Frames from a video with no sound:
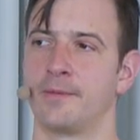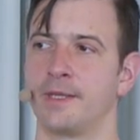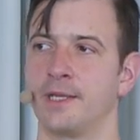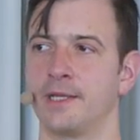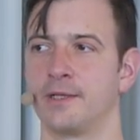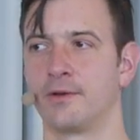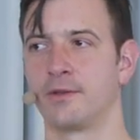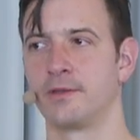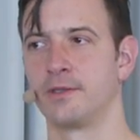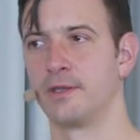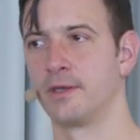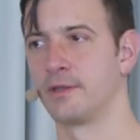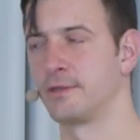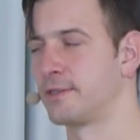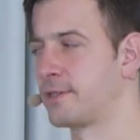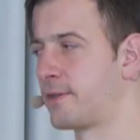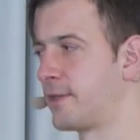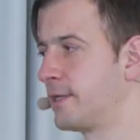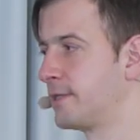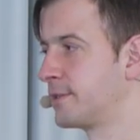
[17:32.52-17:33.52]
and all the other
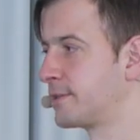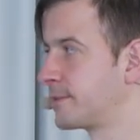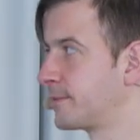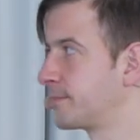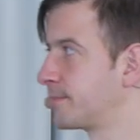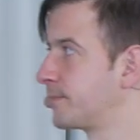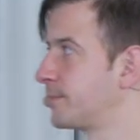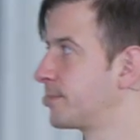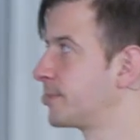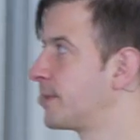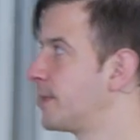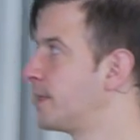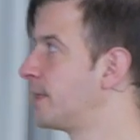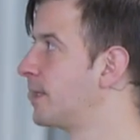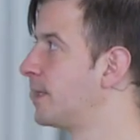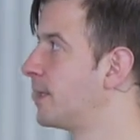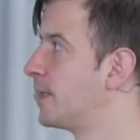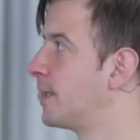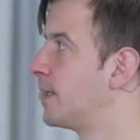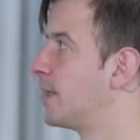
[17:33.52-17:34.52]
things.
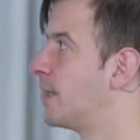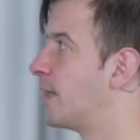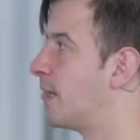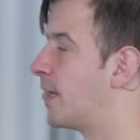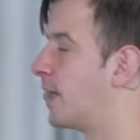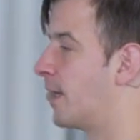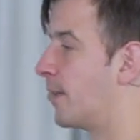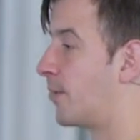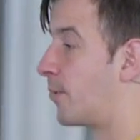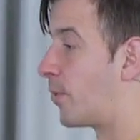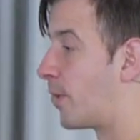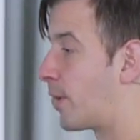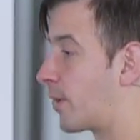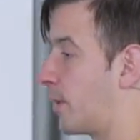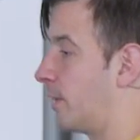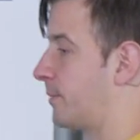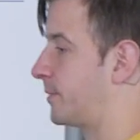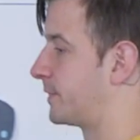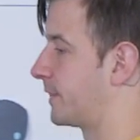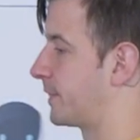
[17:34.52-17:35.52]
And the work
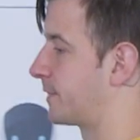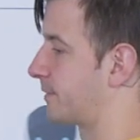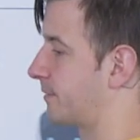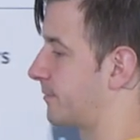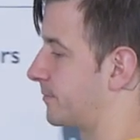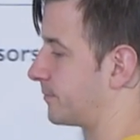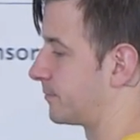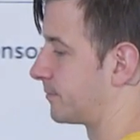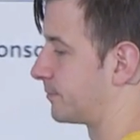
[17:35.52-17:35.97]
objects.